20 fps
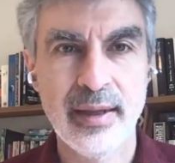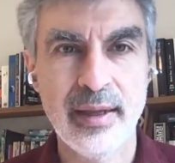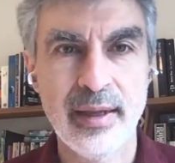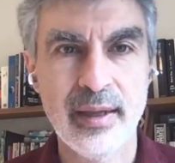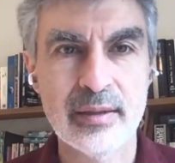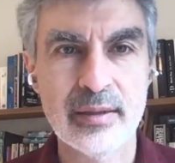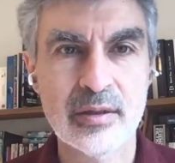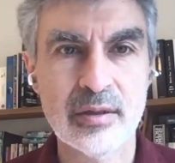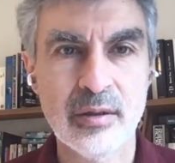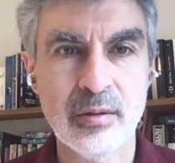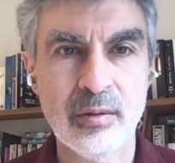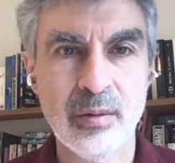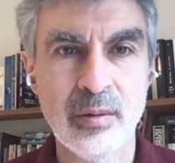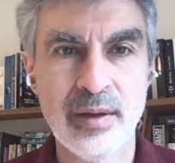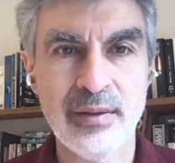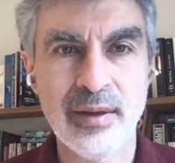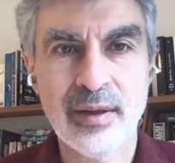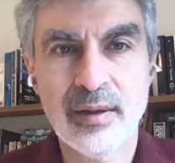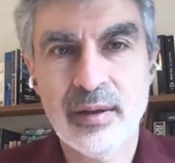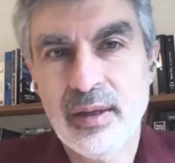And so
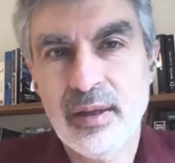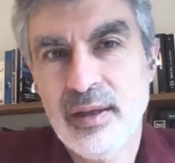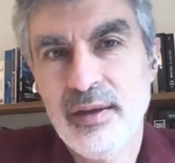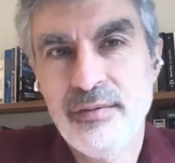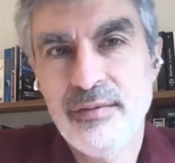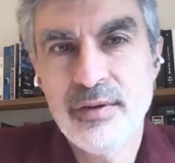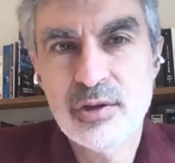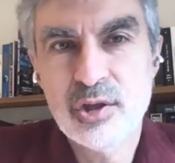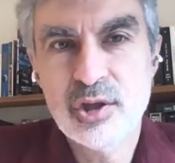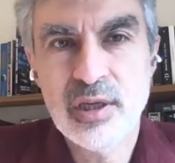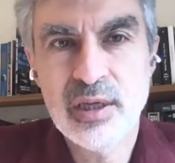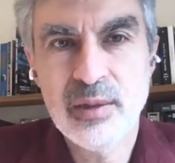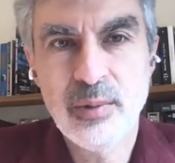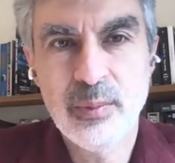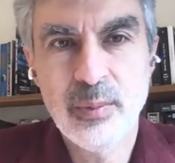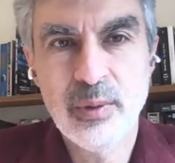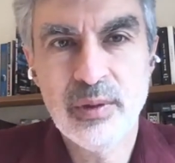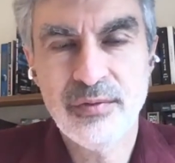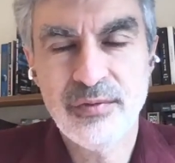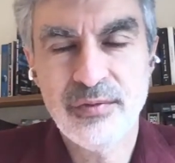I think eventually we
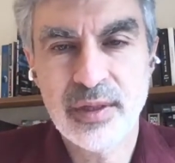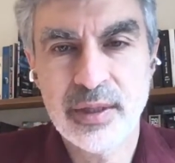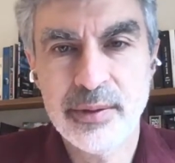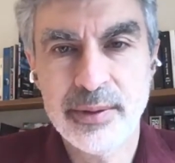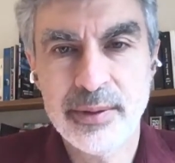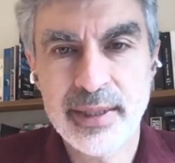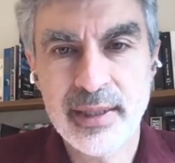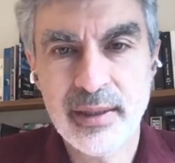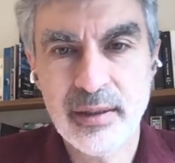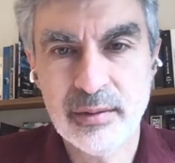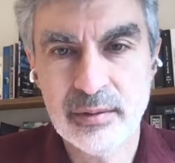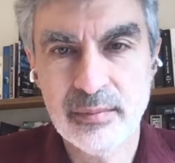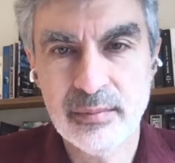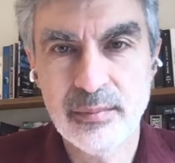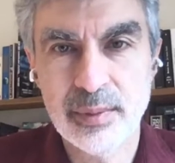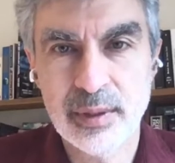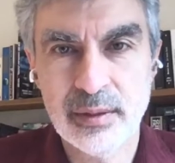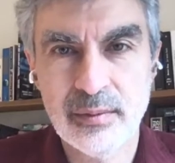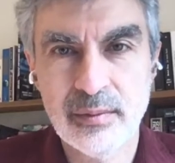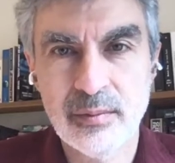will figure it out.
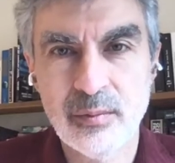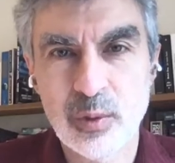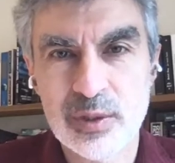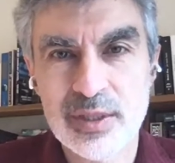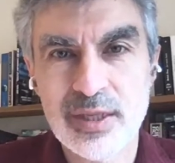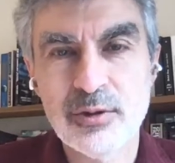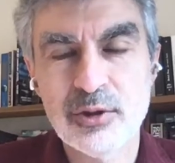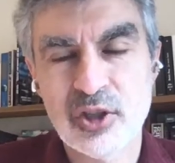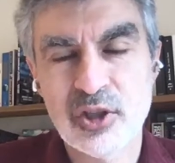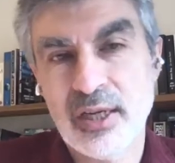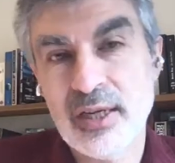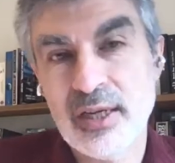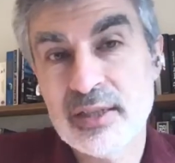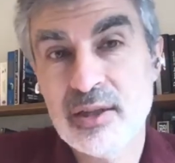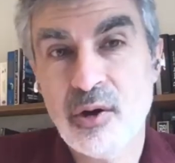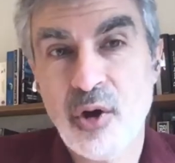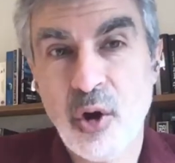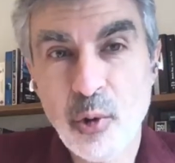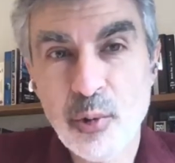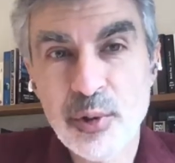But what's interesting is
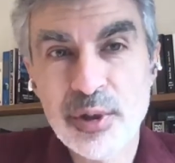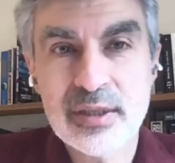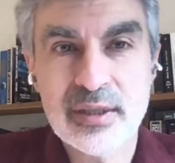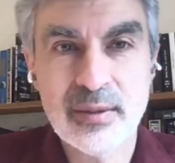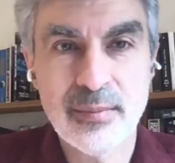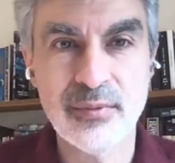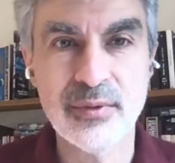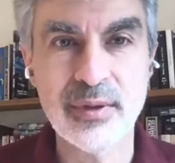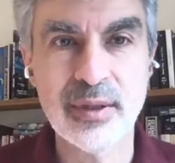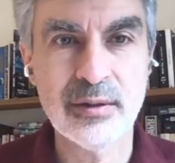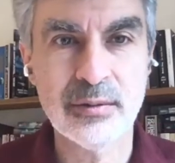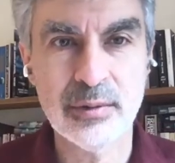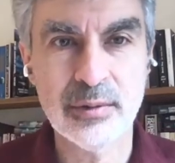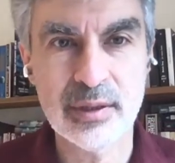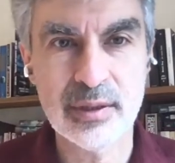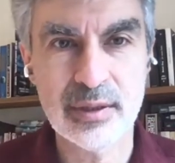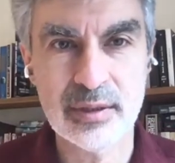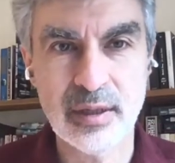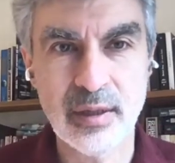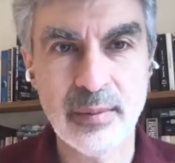there are already some
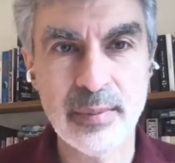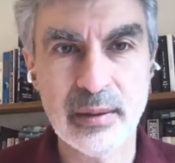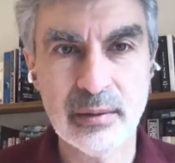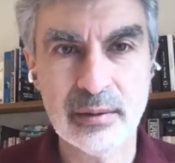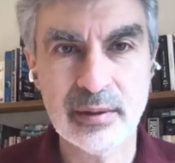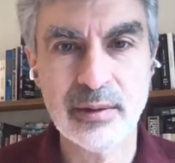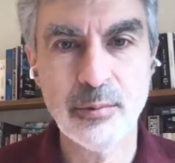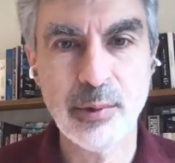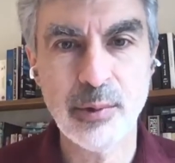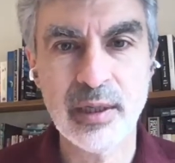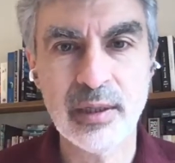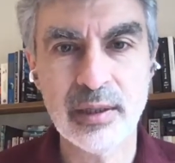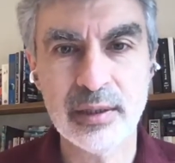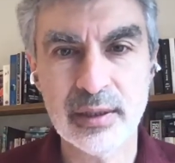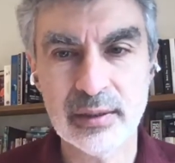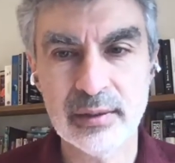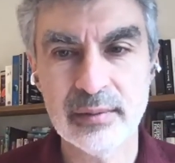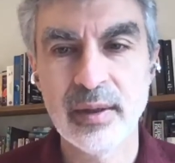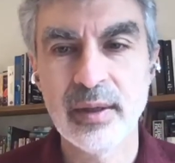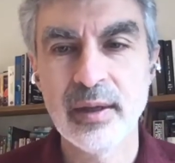theories about
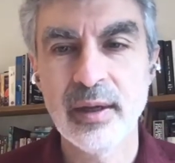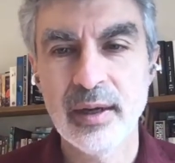Corellia.